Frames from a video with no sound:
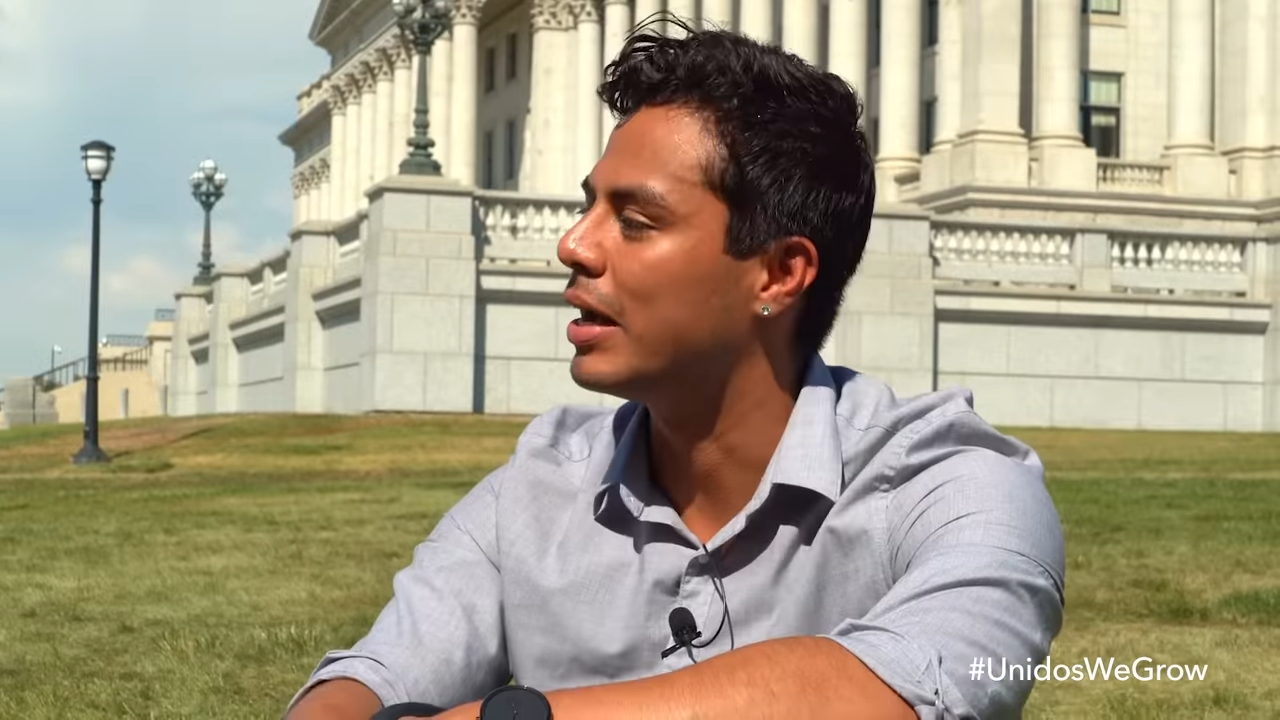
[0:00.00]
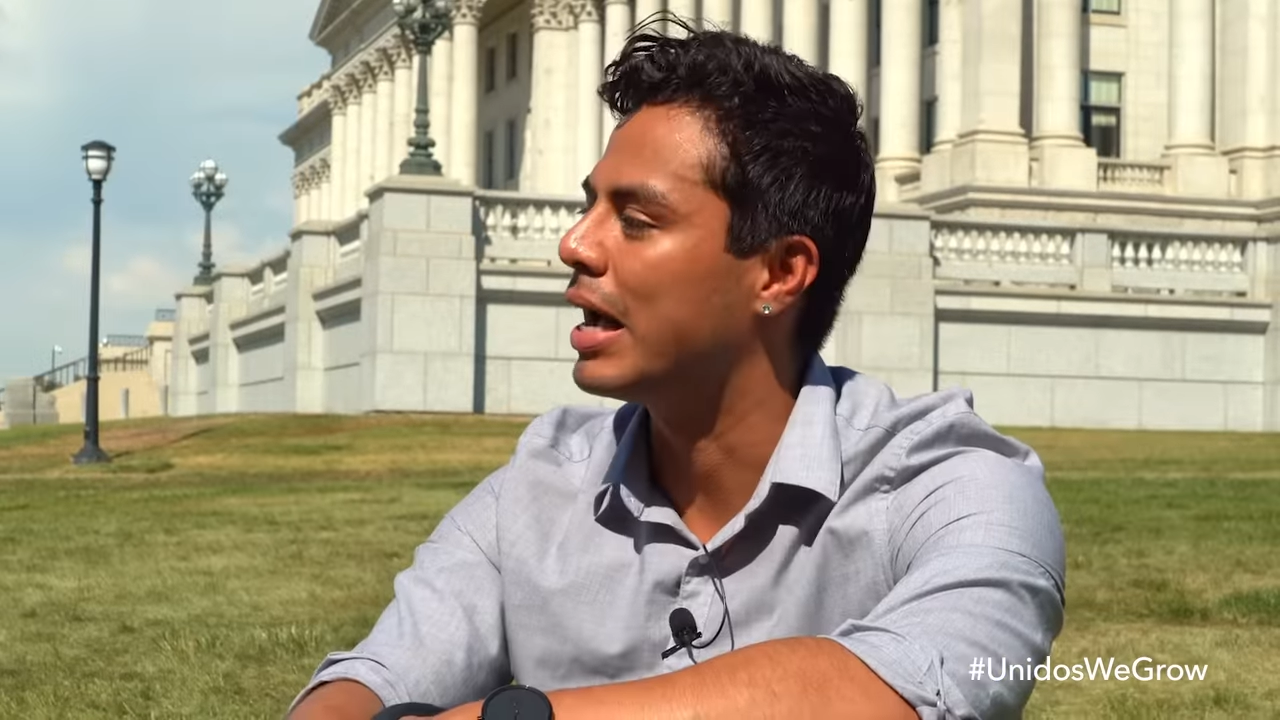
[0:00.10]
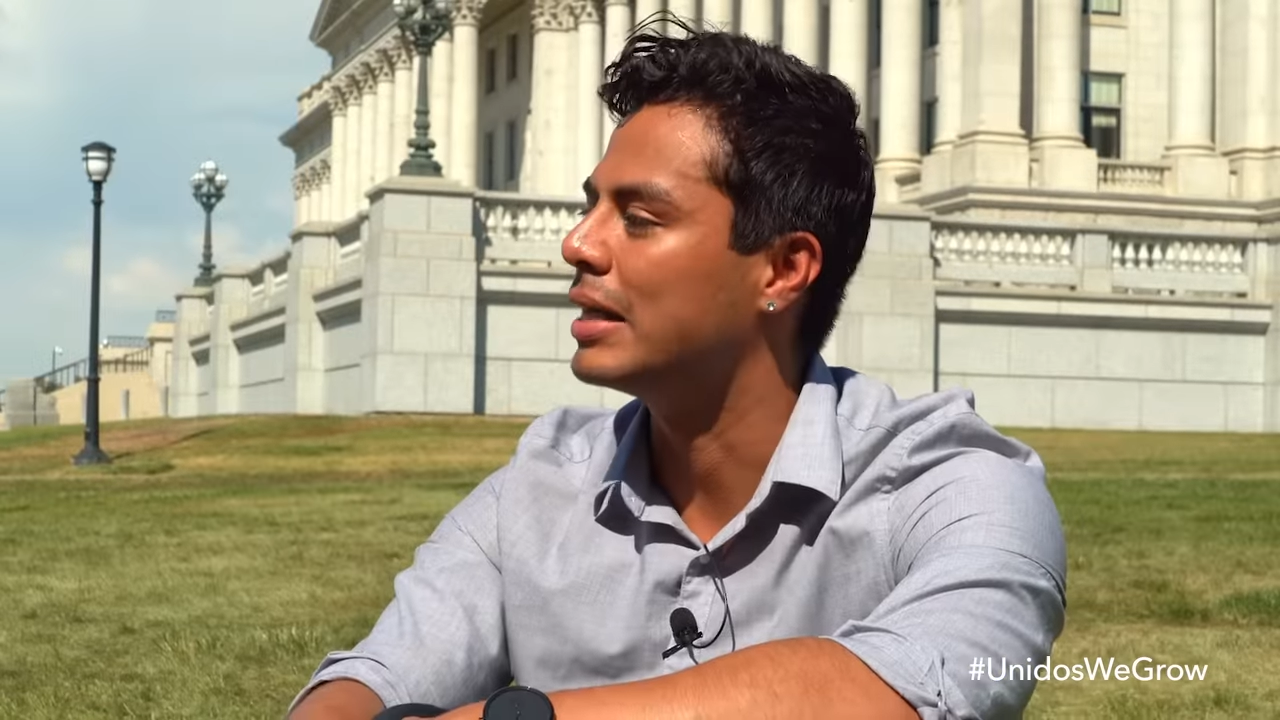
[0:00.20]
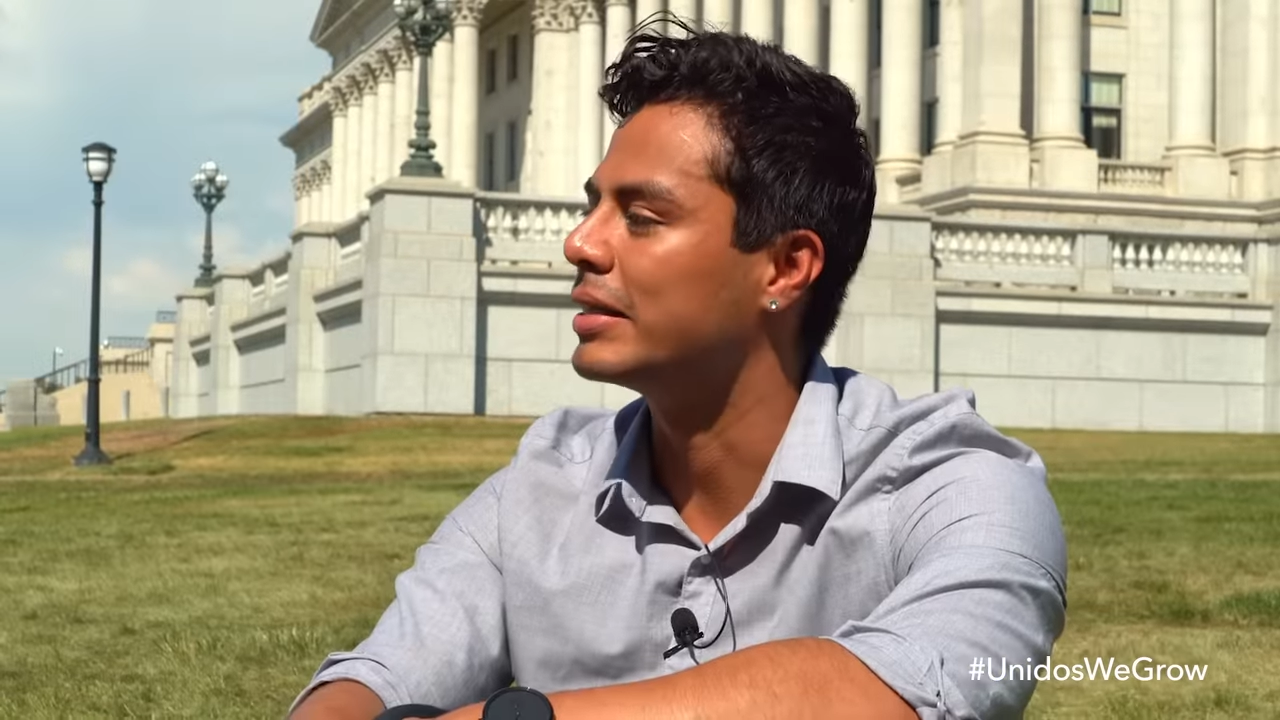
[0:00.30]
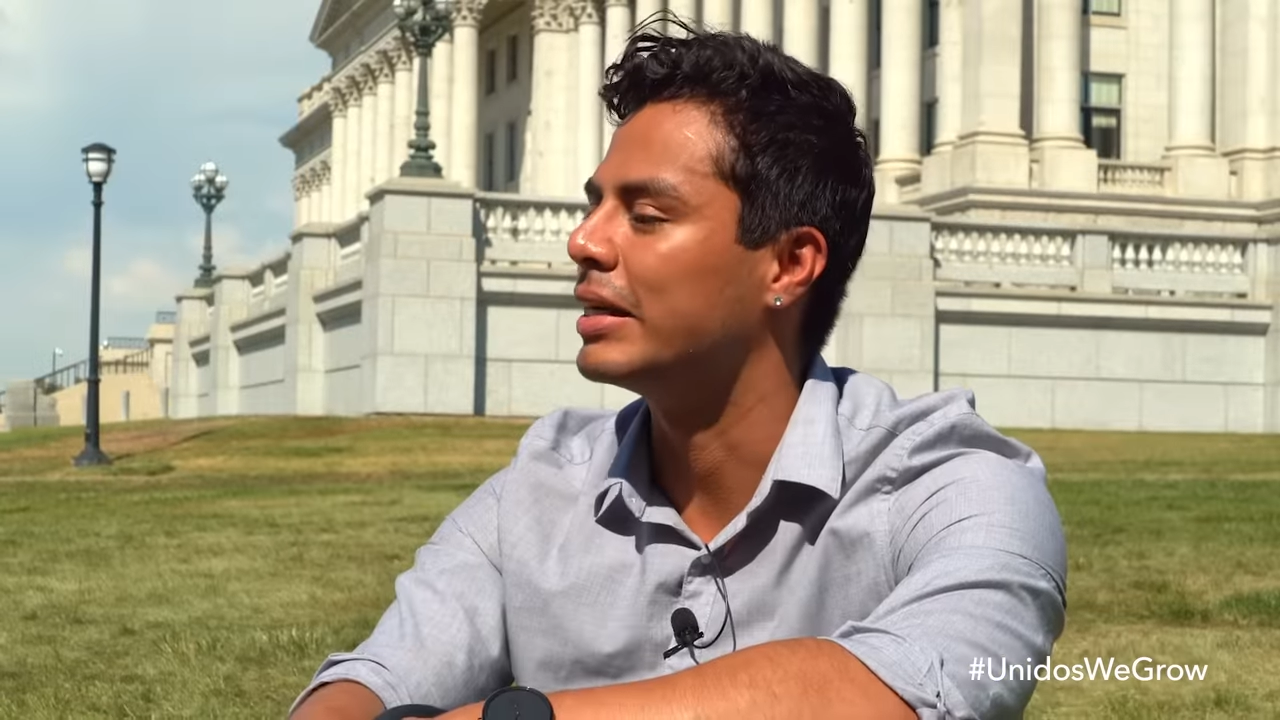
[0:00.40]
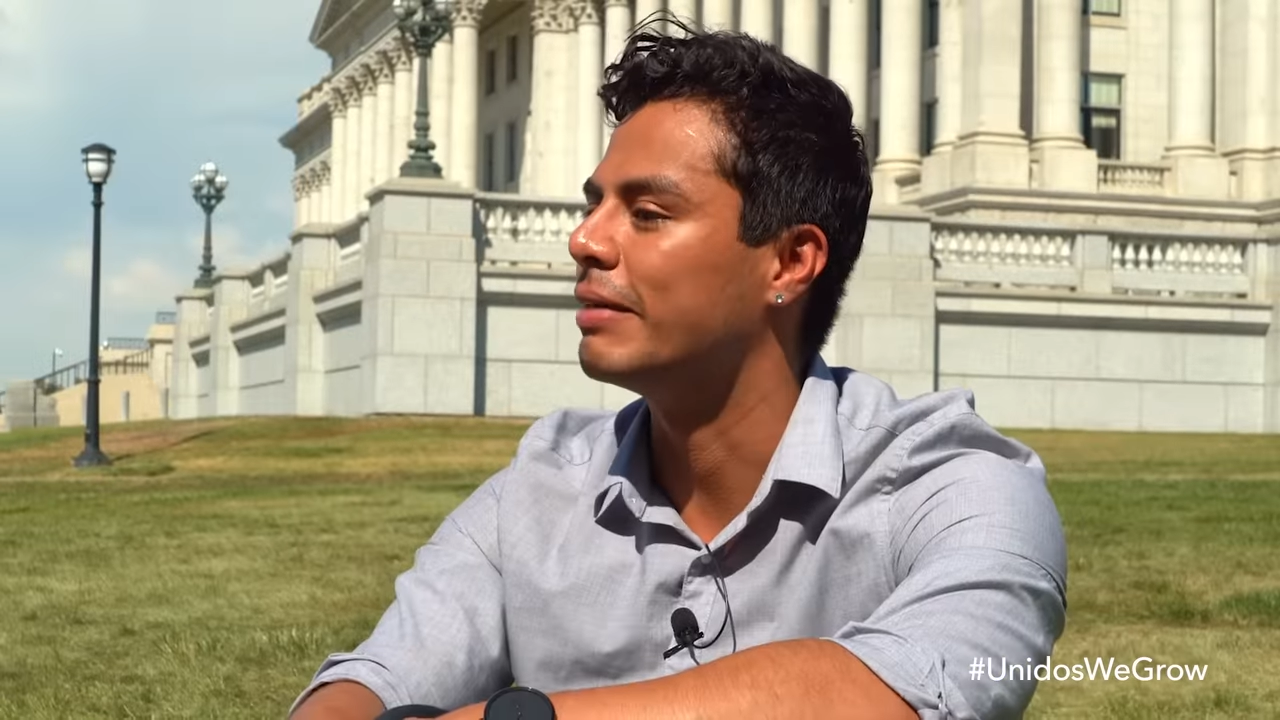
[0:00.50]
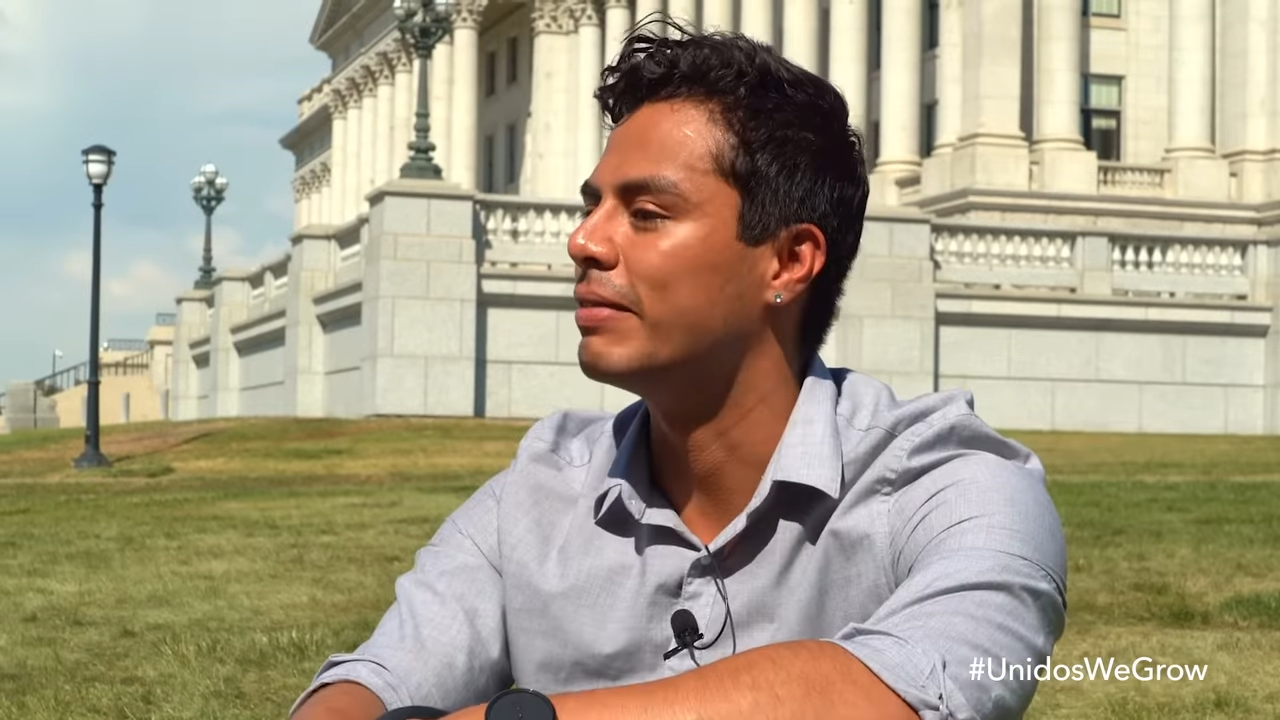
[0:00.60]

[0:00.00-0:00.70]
asking if